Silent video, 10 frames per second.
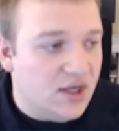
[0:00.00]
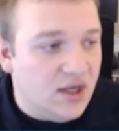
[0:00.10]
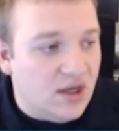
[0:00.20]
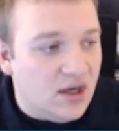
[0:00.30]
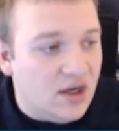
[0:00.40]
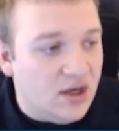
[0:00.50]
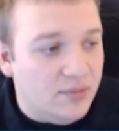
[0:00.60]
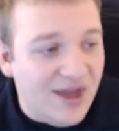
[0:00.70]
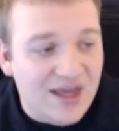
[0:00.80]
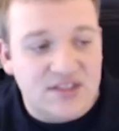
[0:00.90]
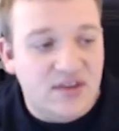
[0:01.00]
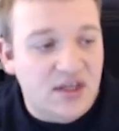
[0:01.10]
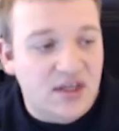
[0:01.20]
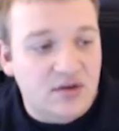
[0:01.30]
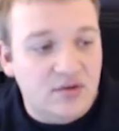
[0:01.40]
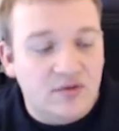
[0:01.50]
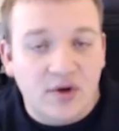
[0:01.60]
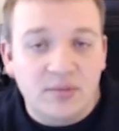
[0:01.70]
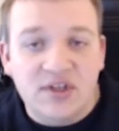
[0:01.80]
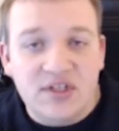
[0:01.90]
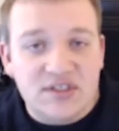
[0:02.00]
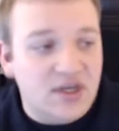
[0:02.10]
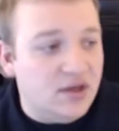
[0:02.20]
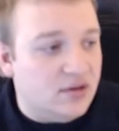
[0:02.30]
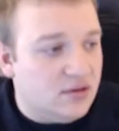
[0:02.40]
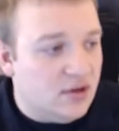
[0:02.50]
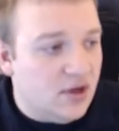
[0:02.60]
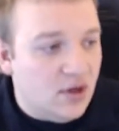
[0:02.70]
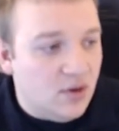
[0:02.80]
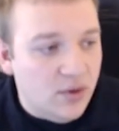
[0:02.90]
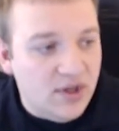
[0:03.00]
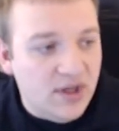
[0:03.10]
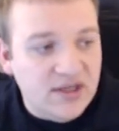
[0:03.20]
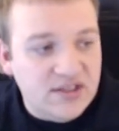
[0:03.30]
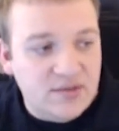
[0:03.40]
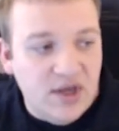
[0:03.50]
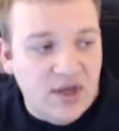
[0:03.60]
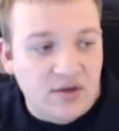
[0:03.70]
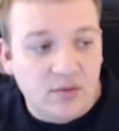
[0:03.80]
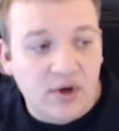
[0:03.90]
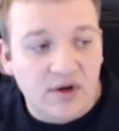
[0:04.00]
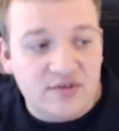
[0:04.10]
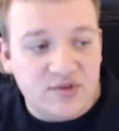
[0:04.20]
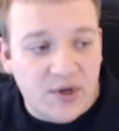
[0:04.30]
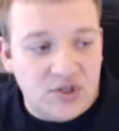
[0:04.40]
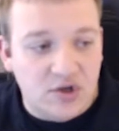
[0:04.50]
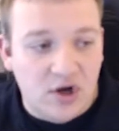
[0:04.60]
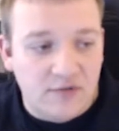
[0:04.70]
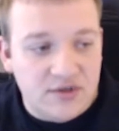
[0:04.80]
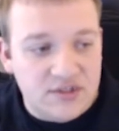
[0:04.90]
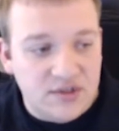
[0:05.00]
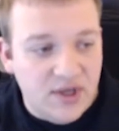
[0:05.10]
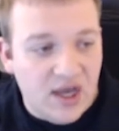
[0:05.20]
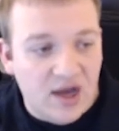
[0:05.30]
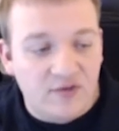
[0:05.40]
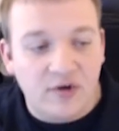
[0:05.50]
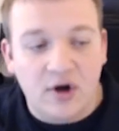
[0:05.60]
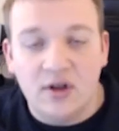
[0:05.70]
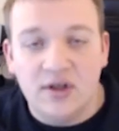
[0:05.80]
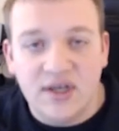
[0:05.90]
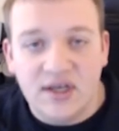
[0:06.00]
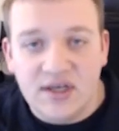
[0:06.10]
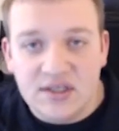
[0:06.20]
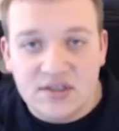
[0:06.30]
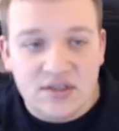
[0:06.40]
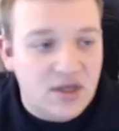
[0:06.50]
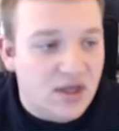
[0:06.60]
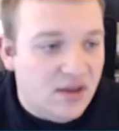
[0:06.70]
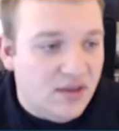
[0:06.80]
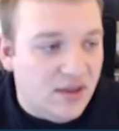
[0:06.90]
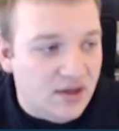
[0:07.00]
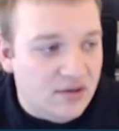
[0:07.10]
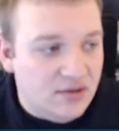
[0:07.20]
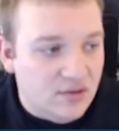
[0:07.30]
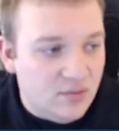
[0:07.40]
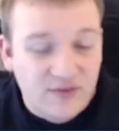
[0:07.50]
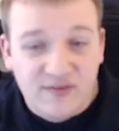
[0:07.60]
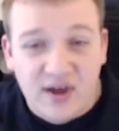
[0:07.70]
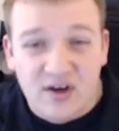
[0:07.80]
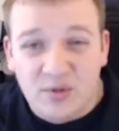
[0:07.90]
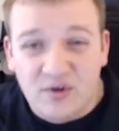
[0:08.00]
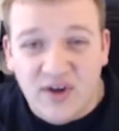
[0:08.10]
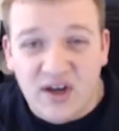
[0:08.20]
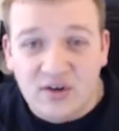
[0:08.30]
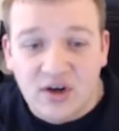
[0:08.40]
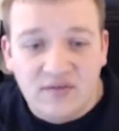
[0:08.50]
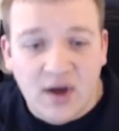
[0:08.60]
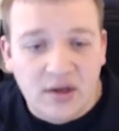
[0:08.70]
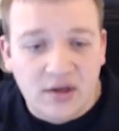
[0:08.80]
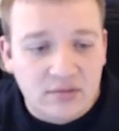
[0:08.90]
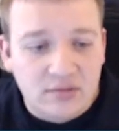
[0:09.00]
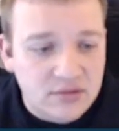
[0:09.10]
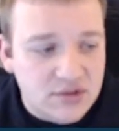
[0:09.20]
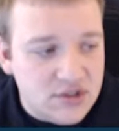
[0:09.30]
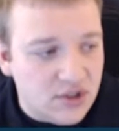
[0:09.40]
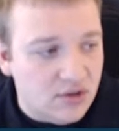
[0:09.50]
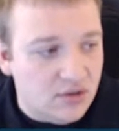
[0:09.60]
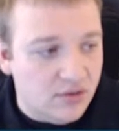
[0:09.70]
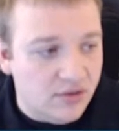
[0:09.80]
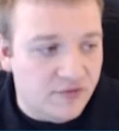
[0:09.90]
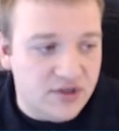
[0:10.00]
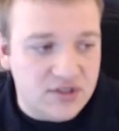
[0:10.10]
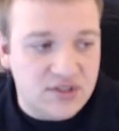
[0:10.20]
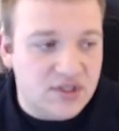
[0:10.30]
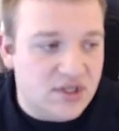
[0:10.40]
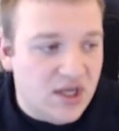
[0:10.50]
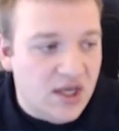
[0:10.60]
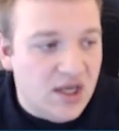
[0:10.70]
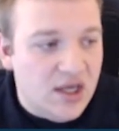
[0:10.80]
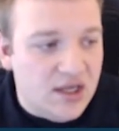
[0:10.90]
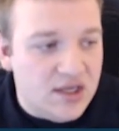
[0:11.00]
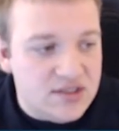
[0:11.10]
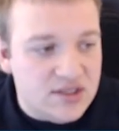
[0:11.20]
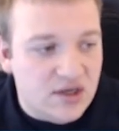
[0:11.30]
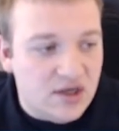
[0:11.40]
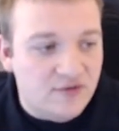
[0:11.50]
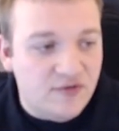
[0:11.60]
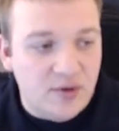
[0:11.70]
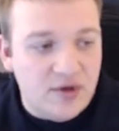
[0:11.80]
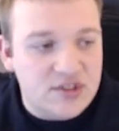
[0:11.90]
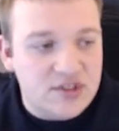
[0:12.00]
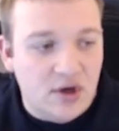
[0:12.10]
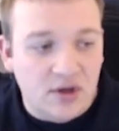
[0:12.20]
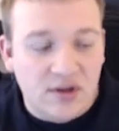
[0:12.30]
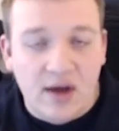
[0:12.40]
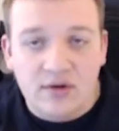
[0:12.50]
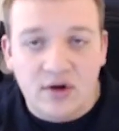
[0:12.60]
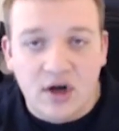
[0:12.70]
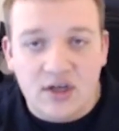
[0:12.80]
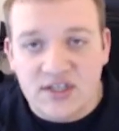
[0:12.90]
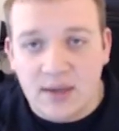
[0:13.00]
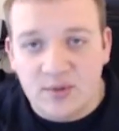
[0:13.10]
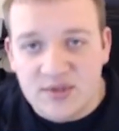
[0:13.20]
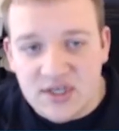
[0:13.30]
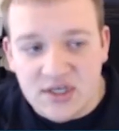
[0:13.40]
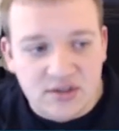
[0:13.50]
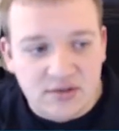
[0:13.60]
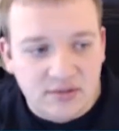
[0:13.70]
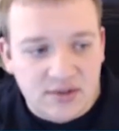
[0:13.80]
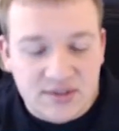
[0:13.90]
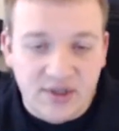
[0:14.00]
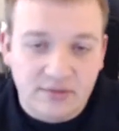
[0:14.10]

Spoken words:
as a thank you from CleanSlate, we'd like to make you aware of some special offers that we have for all attendees that we found to provide a great value. So the first is focused on cloud cost optimization, because I mean,